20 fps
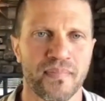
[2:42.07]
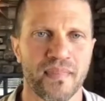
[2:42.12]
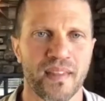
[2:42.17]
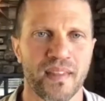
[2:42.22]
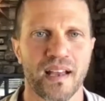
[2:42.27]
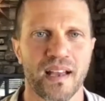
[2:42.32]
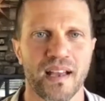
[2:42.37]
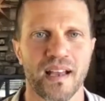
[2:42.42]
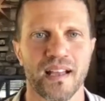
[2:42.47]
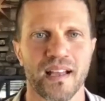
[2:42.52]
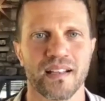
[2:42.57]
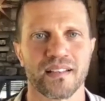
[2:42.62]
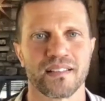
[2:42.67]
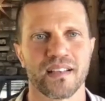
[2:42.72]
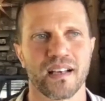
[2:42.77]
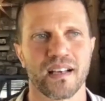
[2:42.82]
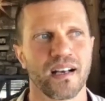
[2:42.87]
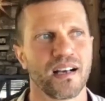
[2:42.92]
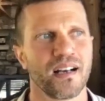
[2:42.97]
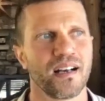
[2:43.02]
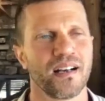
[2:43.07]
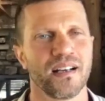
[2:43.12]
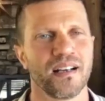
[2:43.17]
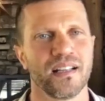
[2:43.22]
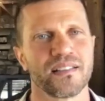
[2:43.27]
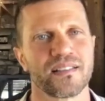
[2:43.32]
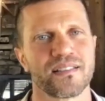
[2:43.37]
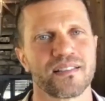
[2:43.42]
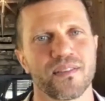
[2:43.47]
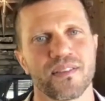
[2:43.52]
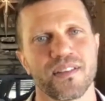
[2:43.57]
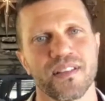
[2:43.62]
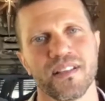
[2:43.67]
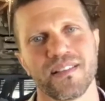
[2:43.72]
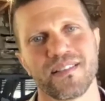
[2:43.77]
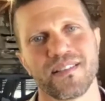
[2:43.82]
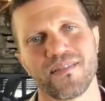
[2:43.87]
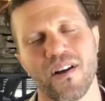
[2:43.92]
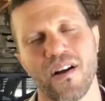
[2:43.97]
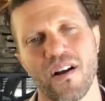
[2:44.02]
And so
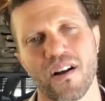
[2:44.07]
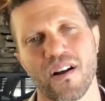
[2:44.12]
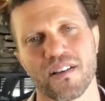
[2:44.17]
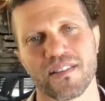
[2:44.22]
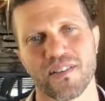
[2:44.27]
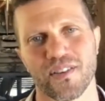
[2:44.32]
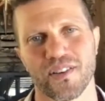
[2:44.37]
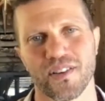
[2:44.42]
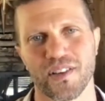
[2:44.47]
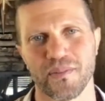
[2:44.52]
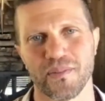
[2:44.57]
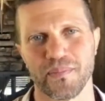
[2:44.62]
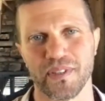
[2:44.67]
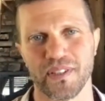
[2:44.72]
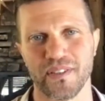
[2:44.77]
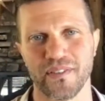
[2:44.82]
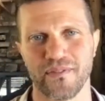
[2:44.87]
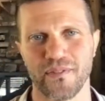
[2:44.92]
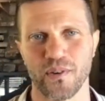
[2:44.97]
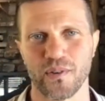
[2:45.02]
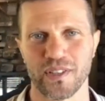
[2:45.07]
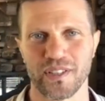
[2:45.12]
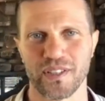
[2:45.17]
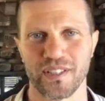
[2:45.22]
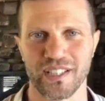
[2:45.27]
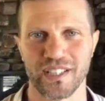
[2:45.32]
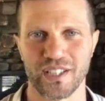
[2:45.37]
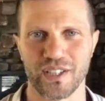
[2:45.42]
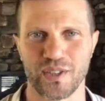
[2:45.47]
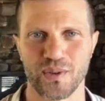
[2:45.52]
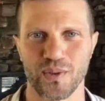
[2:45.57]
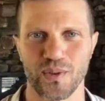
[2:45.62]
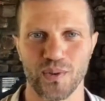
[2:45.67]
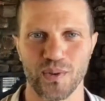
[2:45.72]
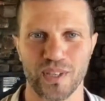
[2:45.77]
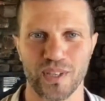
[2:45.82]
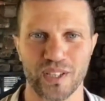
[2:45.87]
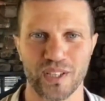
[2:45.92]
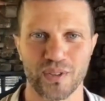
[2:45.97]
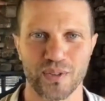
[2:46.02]
these talks are going to be devoted
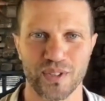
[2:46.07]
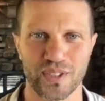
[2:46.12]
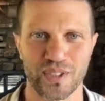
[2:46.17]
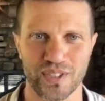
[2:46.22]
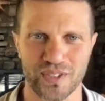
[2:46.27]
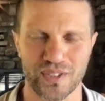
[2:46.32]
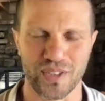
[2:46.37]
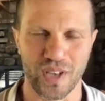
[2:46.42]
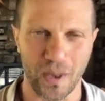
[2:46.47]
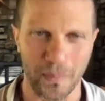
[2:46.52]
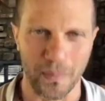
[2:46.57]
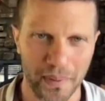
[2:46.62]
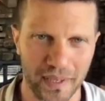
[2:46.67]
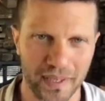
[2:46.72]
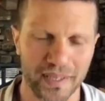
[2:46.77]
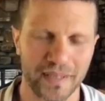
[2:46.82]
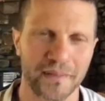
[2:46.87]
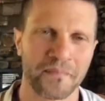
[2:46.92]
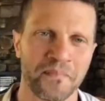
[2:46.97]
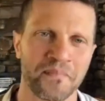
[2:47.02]
into this topic.